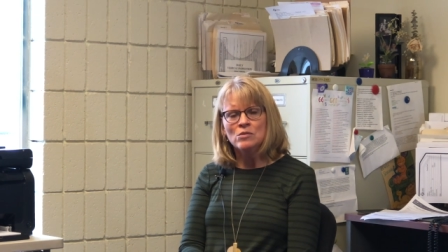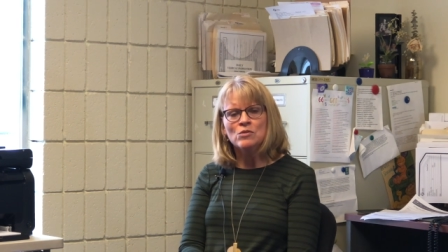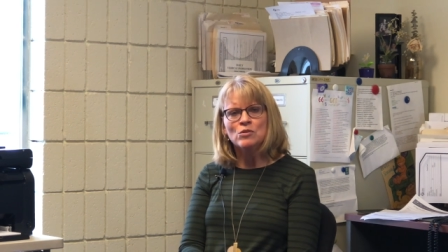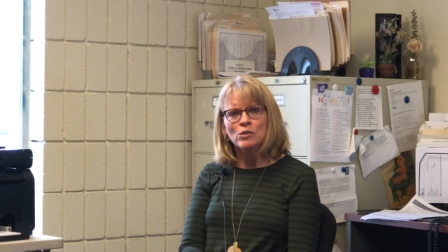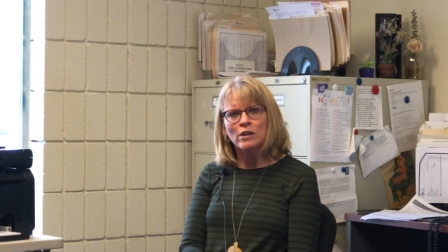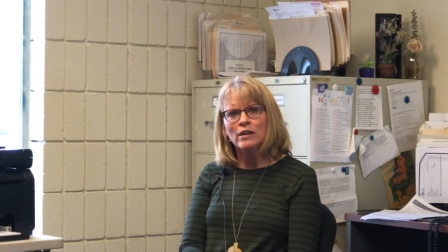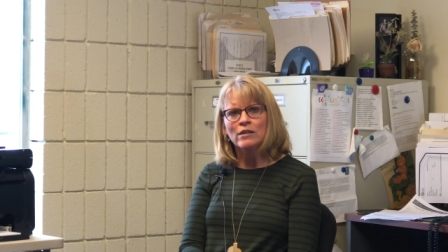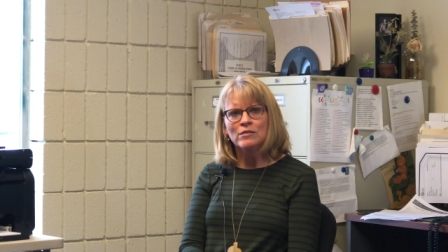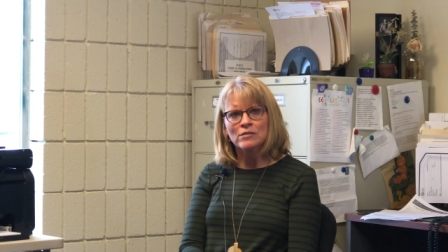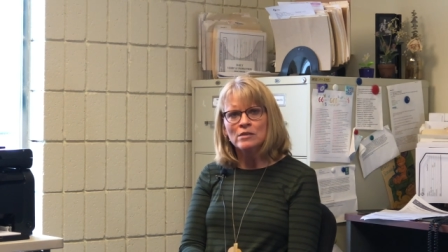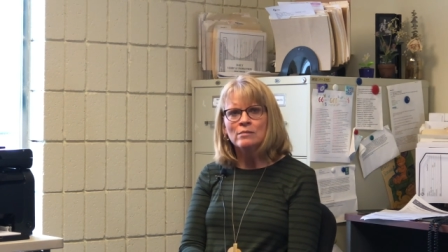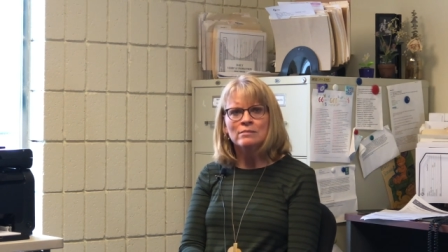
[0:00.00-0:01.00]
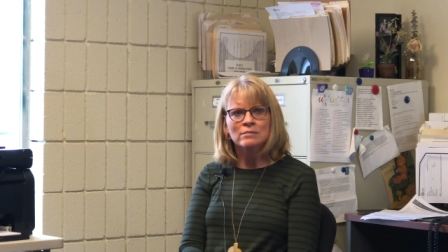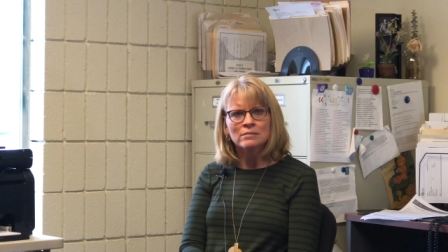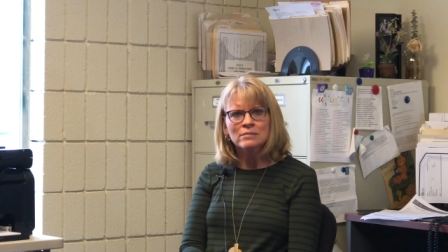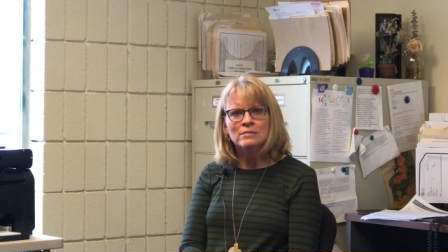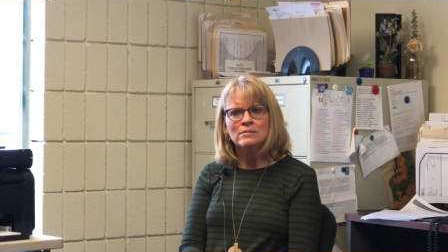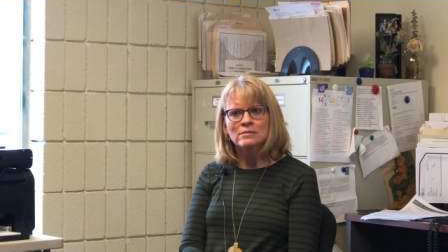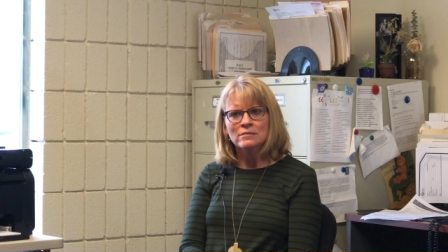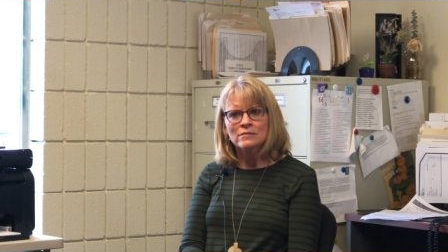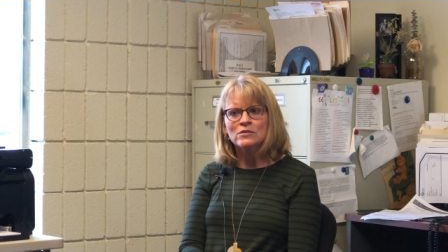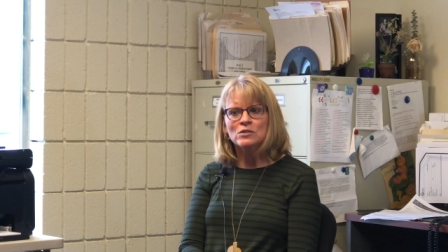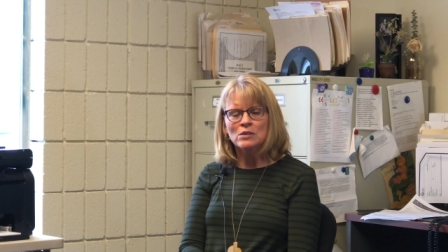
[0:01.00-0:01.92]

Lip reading: use your gift for